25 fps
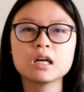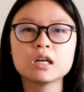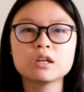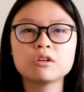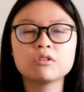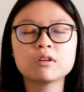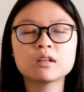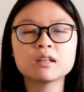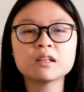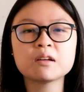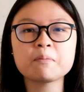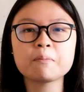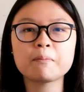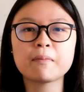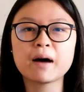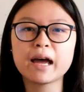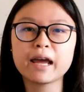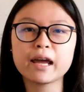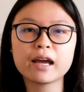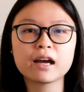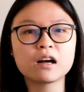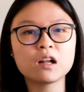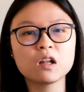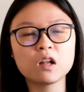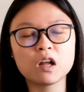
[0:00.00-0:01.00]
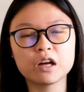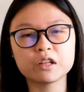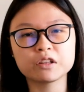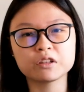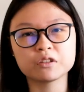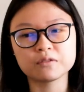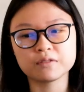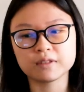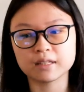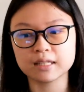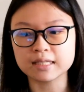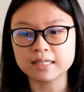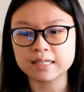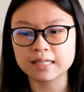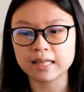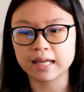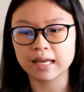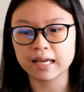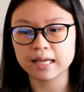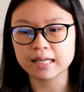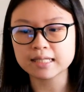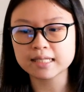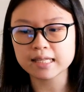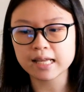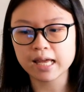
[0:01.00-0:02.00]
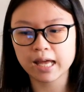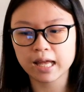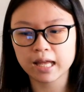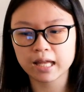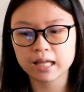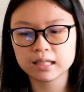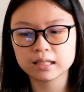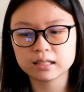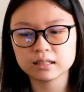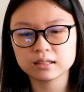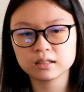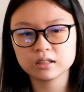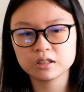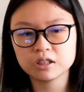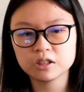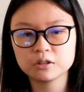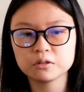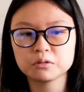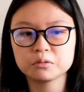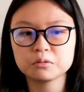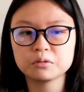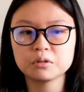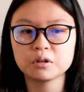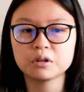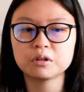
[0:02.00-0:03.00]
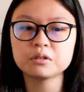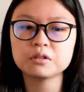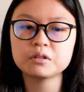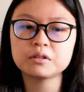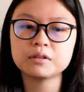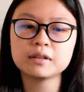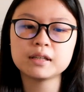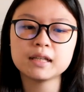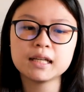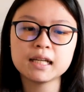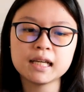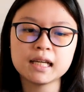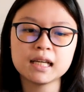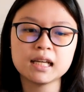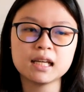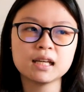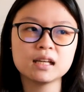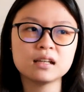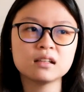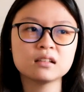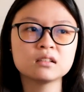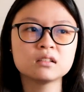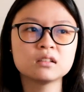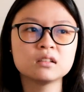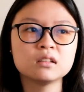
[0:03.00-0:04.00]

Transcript: you end up buying a lot of these things and you don't really